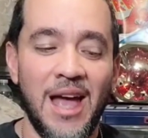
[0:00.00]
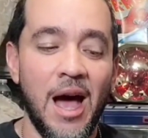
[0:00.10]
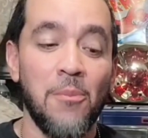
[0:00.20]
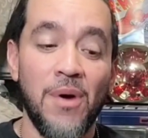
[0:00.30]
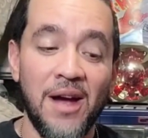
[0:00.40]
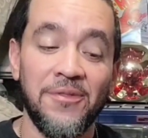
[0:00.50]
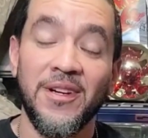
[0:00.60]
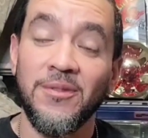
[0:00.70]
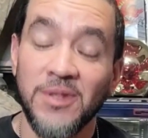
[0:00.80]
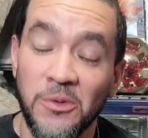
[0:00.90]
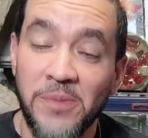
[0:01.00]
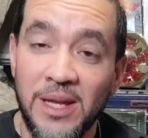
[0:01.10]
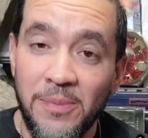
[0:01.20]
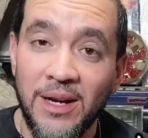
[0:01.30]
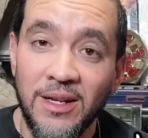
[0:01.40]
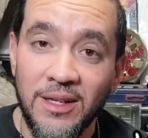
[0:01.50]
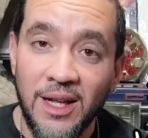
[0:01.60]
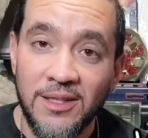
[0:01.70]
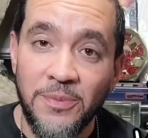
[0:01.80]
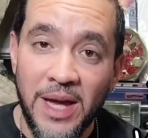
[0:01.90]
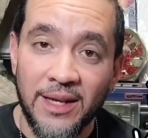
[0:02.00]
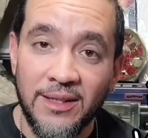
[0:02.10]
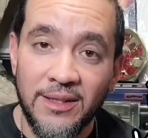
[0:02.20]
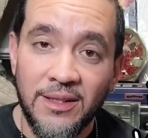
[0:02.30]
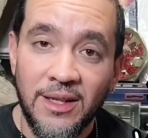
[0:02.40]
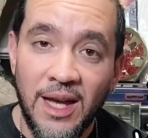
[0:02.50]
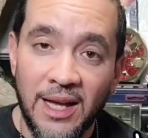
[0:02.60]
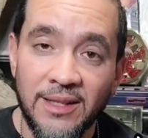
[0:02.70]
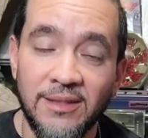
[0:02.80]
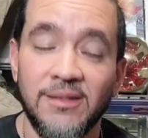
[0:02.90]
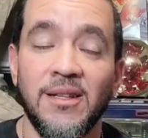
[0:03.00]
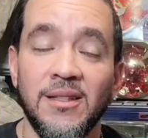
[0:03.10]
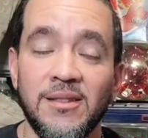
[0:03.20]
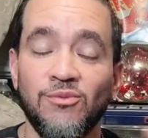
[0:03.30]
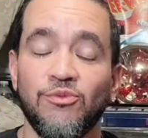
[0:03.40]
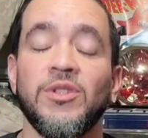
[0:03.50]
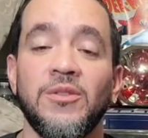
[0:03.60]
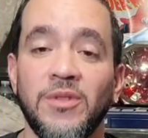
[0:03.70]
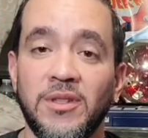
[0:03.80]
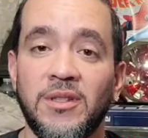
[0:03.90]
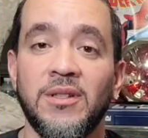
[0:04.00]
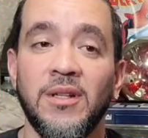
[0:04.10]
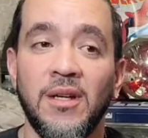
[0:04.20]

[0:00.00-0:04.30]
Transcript: A profit of so we made about 100 dollars back out of this, and that's really really good.